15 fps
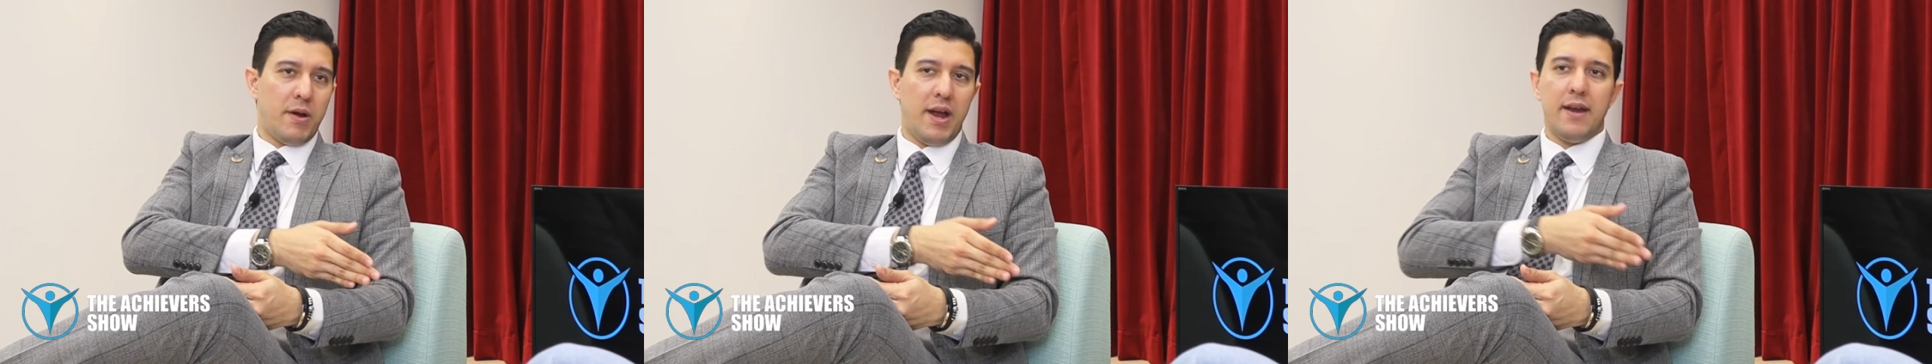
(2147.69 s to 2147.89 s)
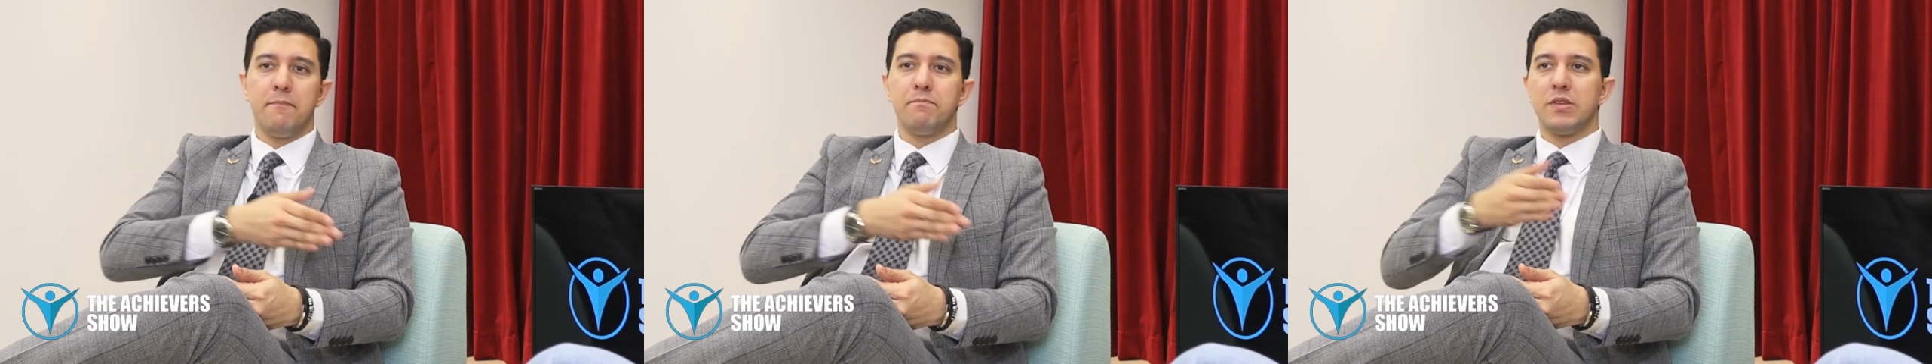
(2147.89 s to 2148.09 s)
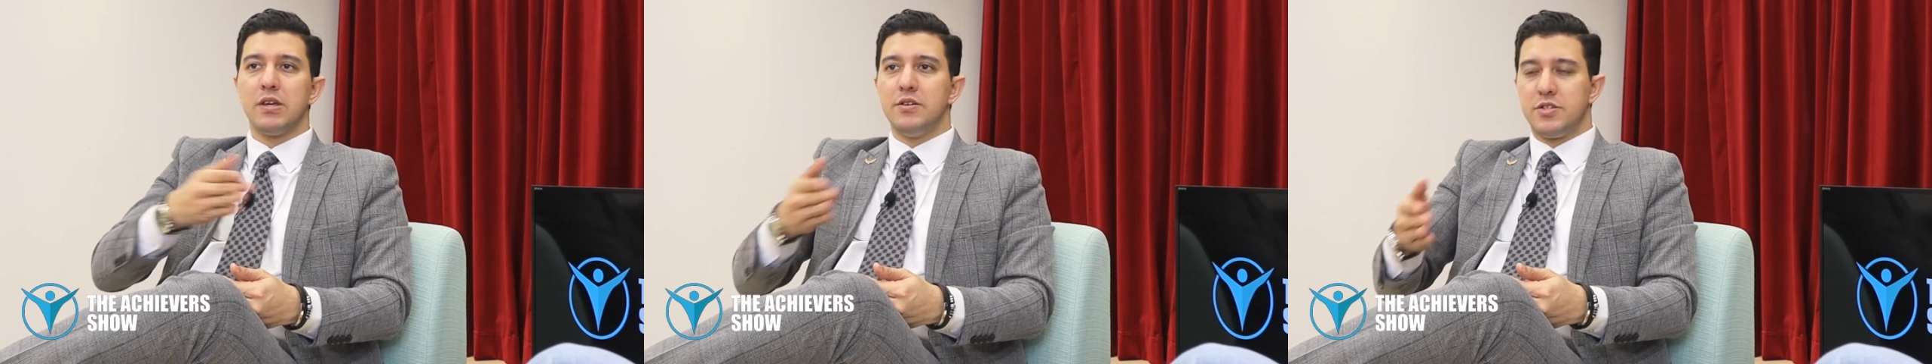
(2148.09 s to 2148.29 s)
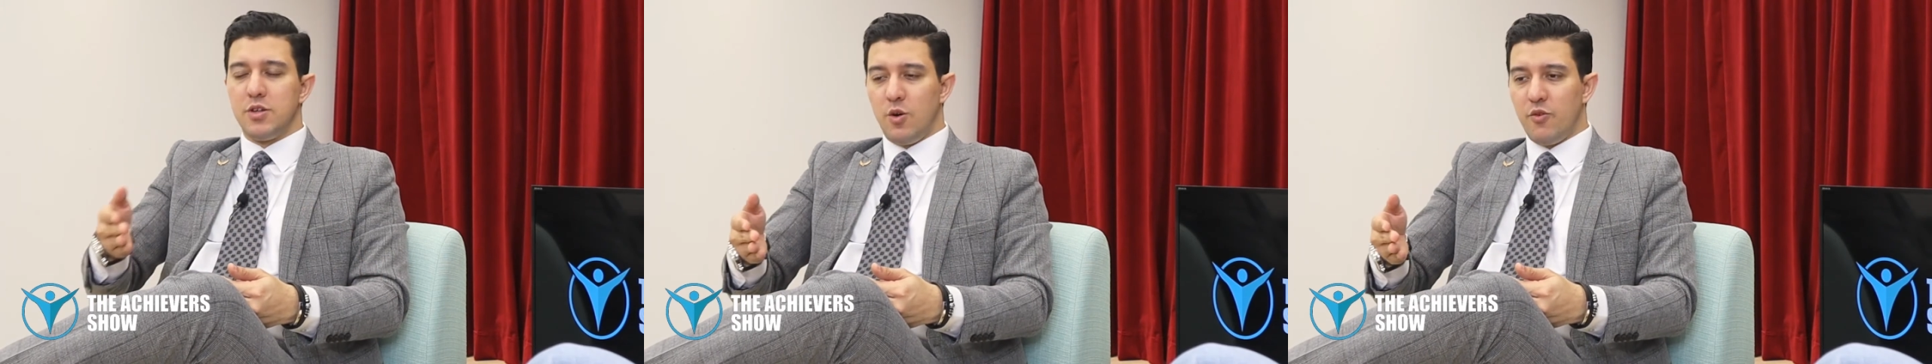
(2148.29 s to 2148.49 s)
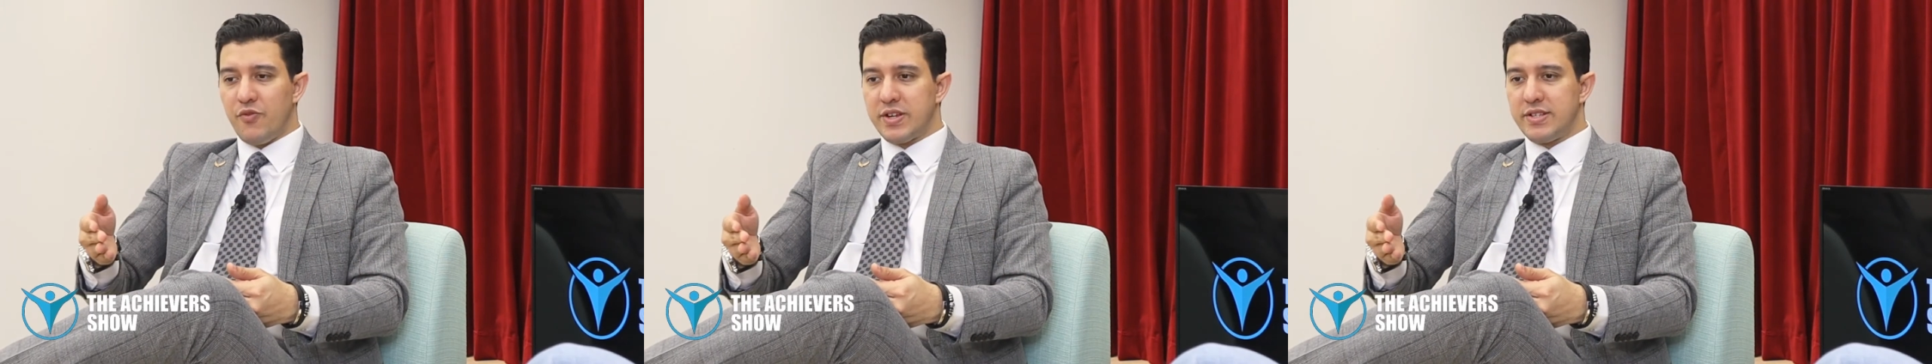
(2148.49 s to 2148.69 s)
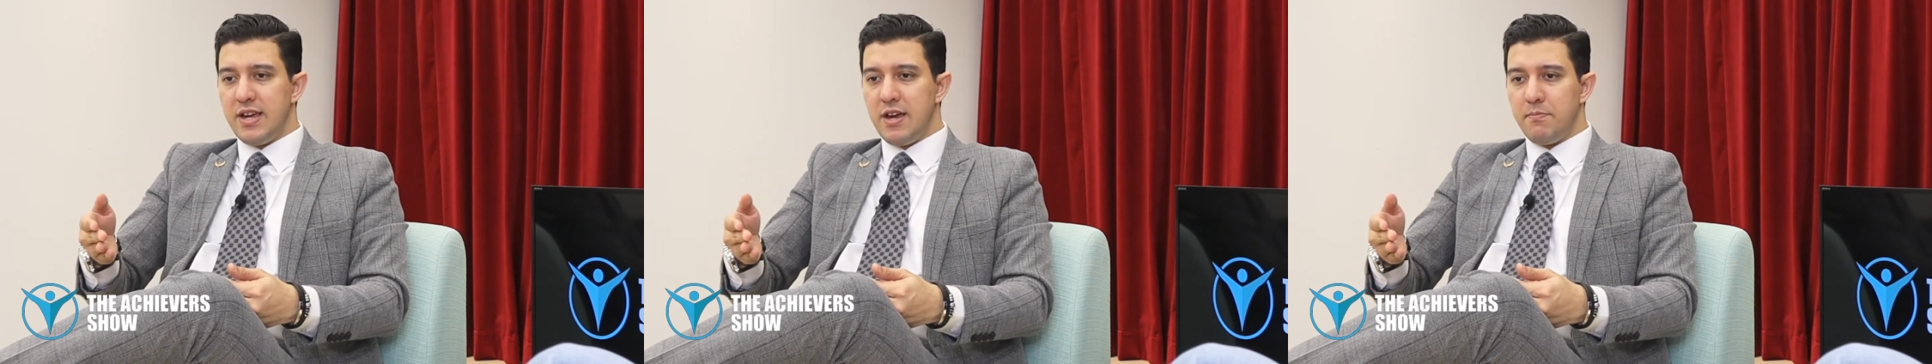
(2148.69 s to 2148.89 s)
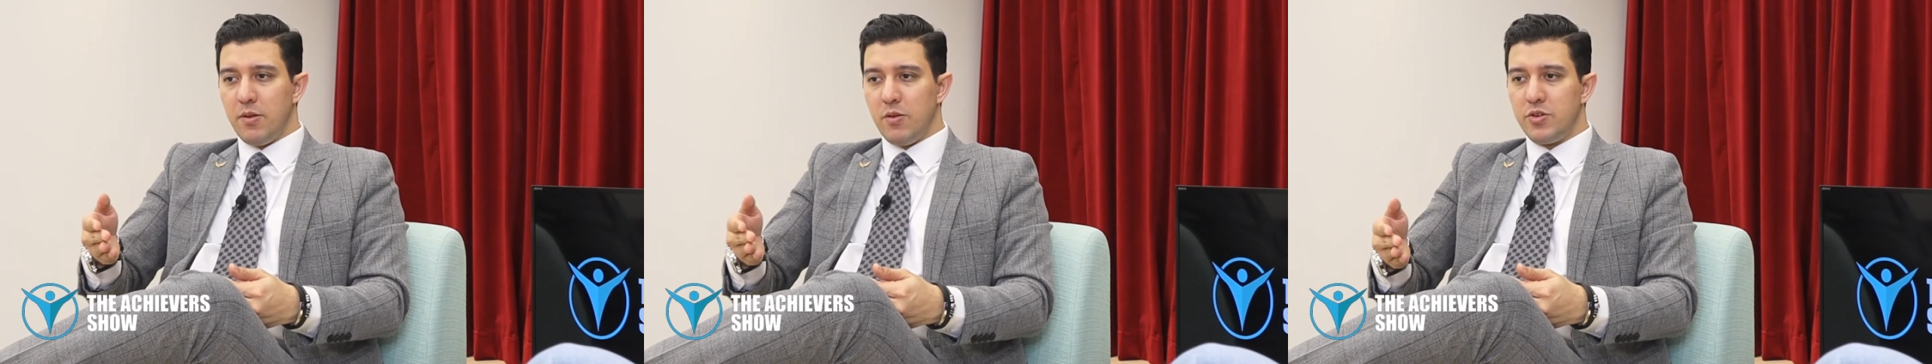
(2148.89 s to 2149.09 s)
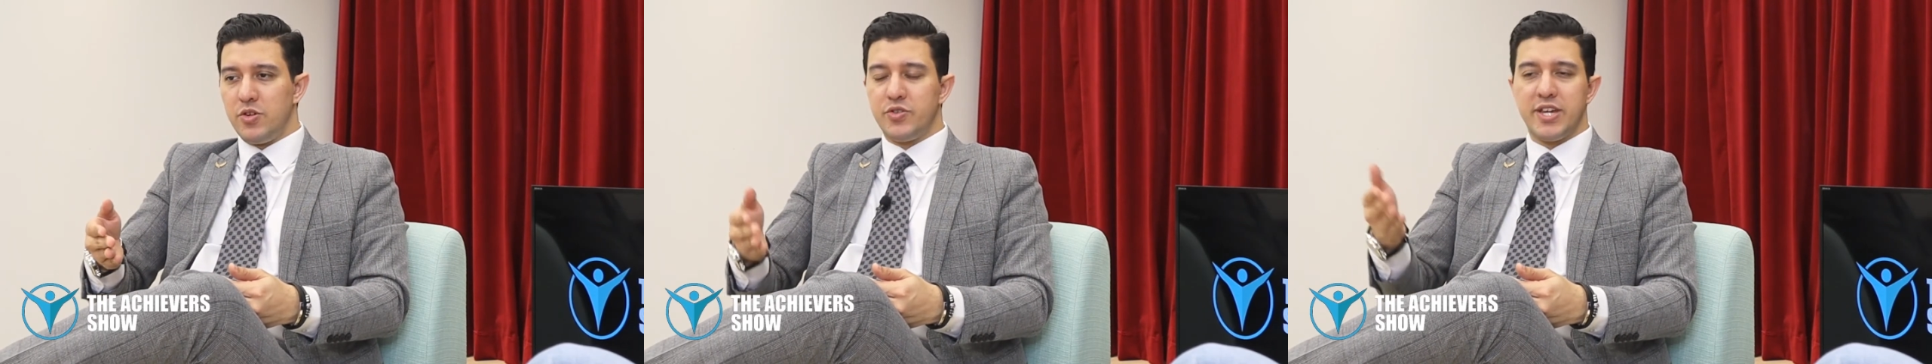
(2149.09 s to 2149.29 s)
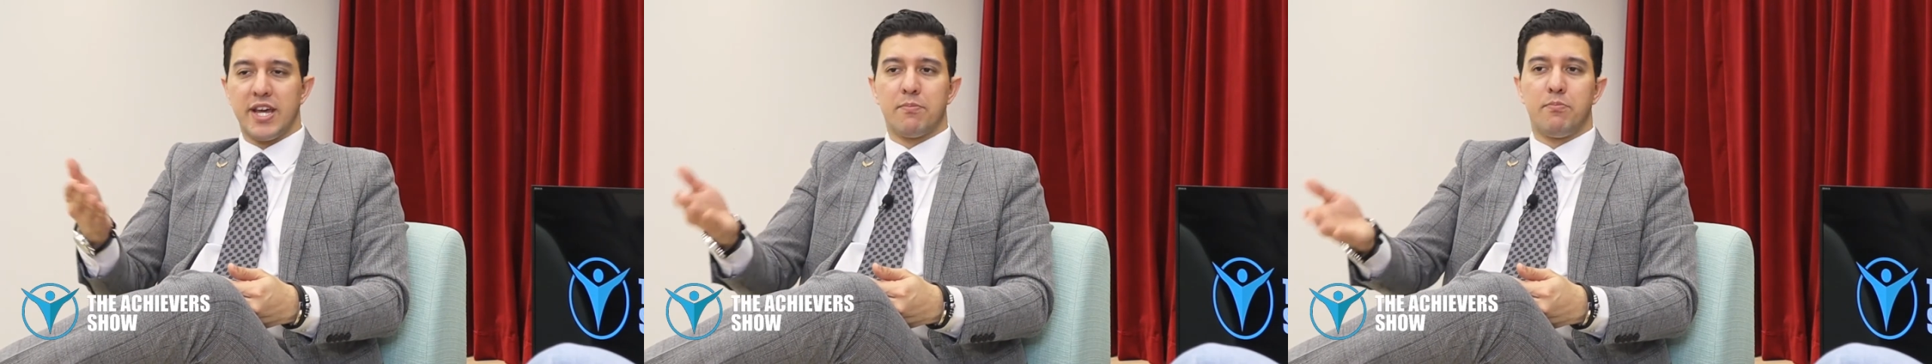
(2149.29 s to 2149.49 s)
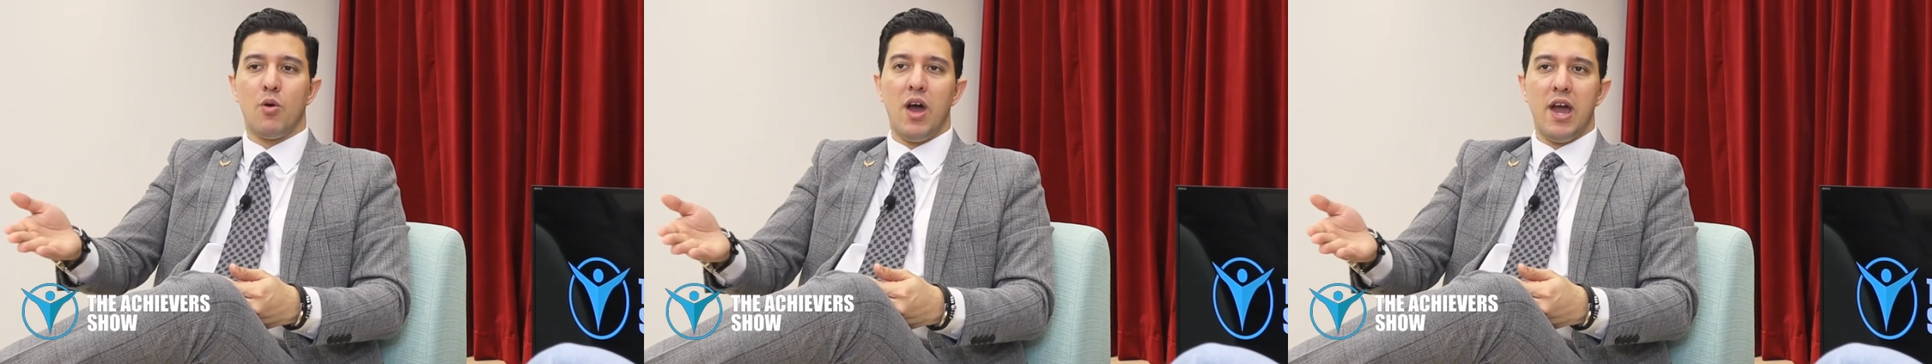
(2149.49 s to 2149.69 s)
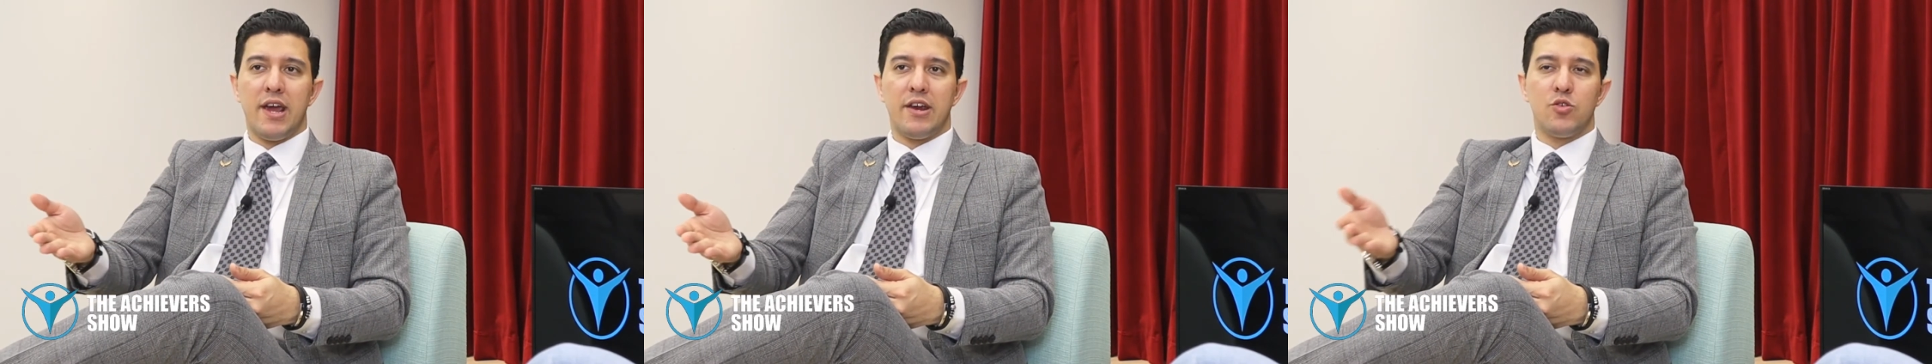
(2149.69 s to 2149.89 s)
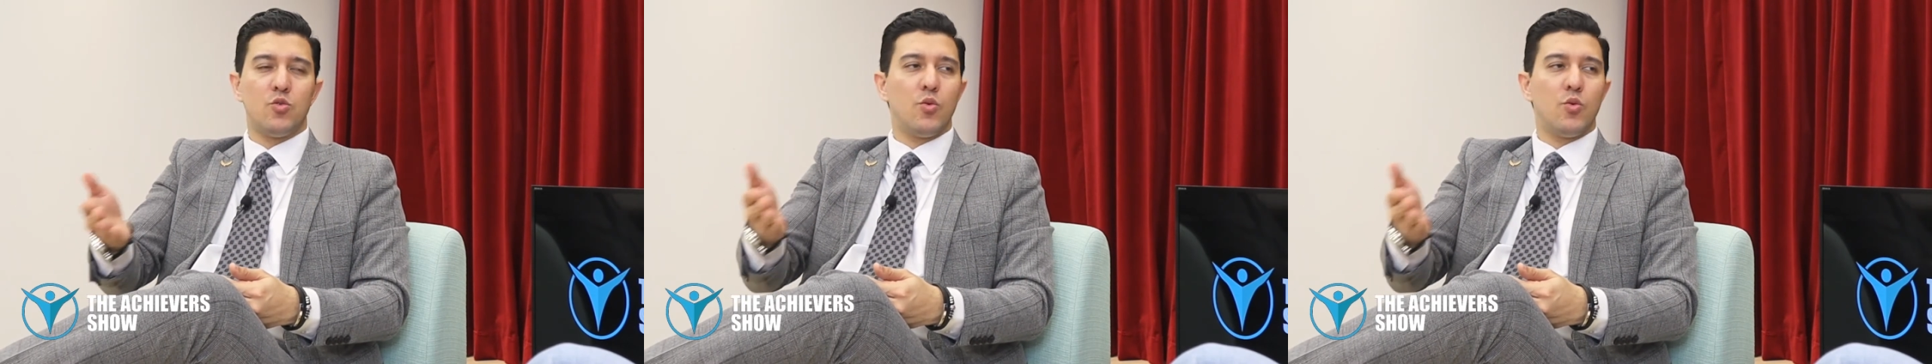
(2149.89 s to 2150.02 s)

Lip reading: Right? So, for example, you take Brian,